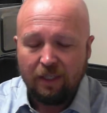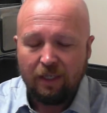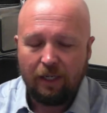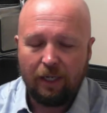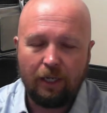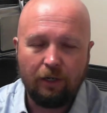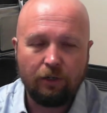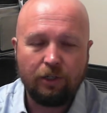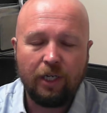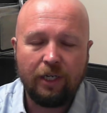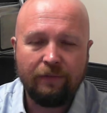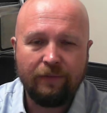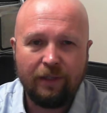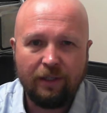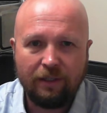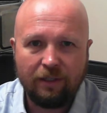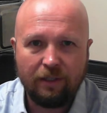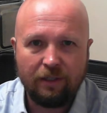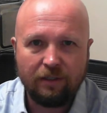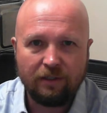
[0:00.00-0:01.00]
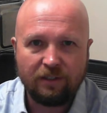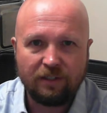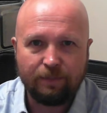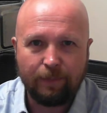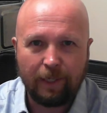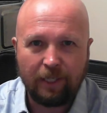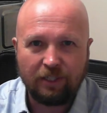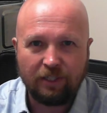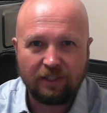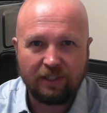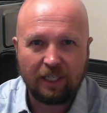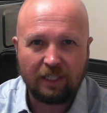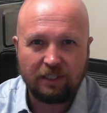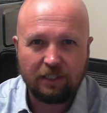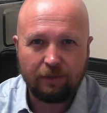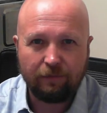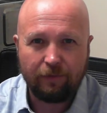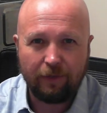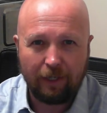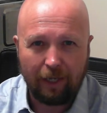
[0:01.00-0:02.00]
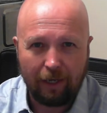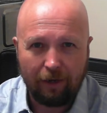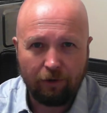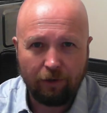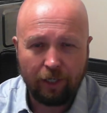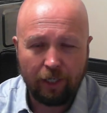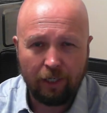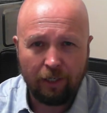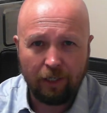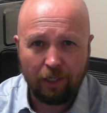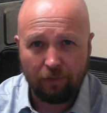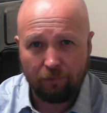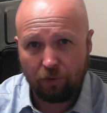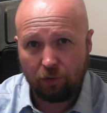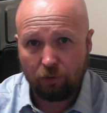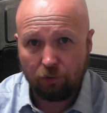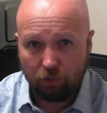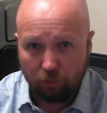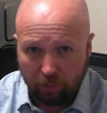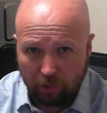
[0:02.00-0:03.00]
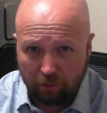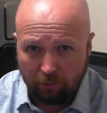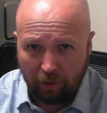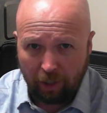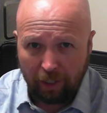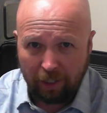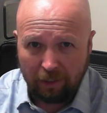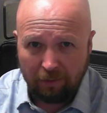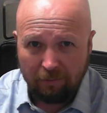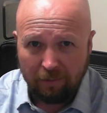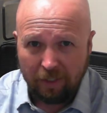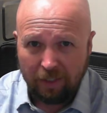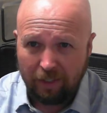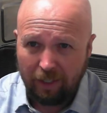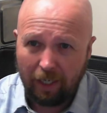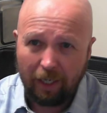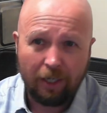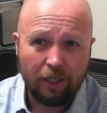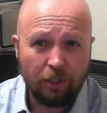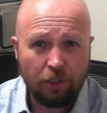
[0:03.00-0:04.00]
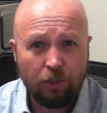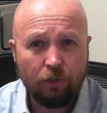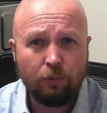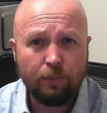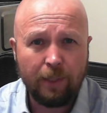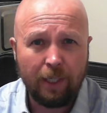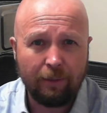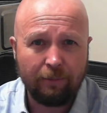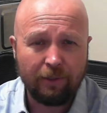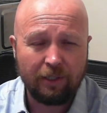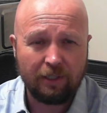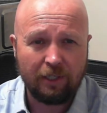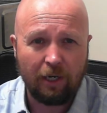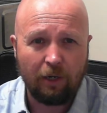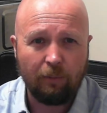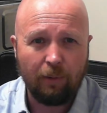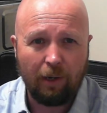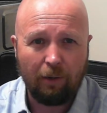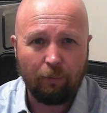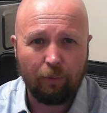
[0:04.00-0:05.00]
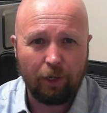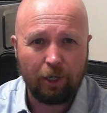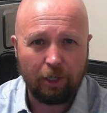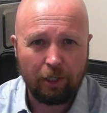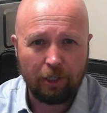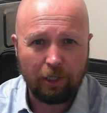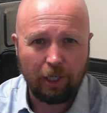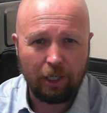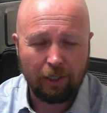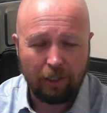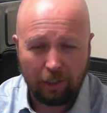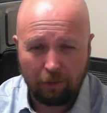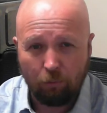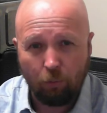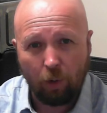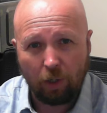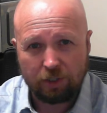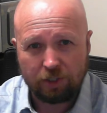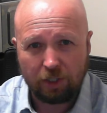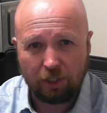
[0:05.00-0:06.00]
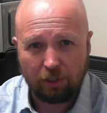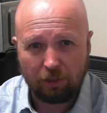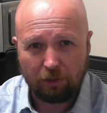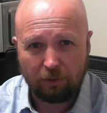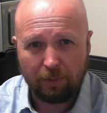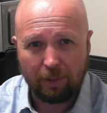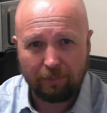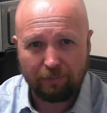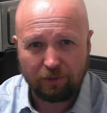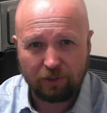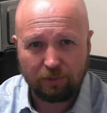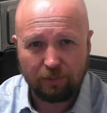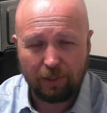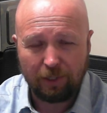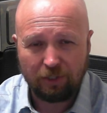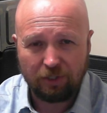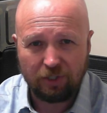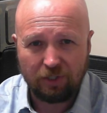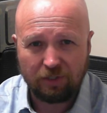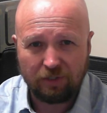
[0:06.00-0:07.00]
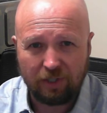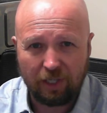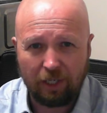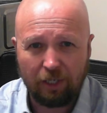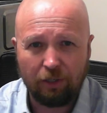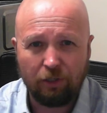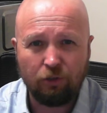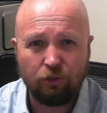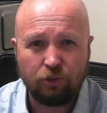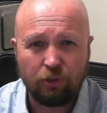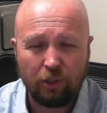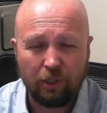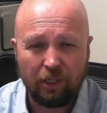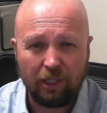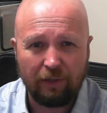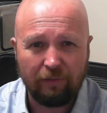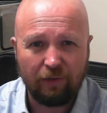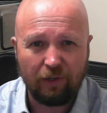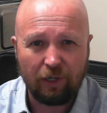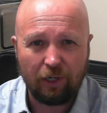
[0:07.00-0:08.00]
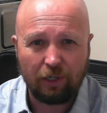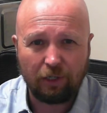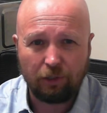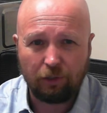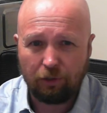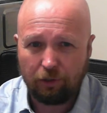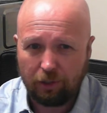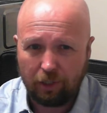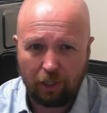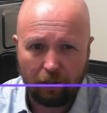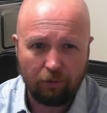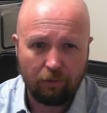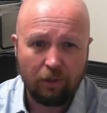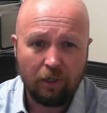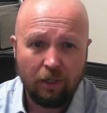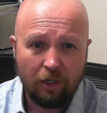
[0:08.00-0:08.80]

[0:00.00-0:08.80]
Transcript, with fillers: It'll give the speech a sense of finality if you do it right, and you'll be able to tell by reading it and watching other people's speeches. They usually leave it on a good note.